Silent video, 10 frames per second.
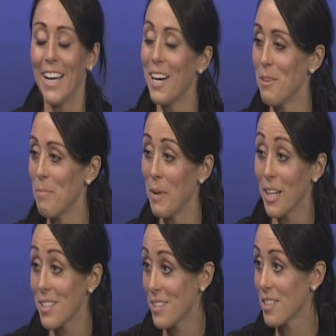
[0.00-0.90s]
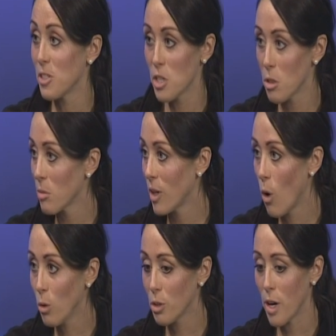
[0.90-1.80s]
um, because it's considerably
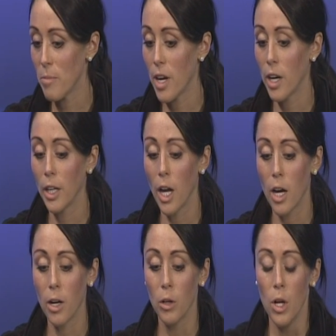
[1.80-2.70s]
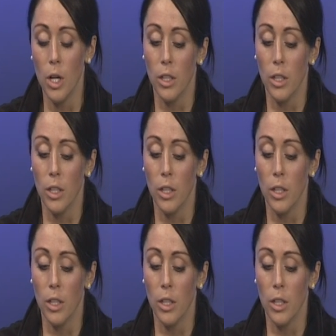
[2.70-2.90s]
colder up there. Uh,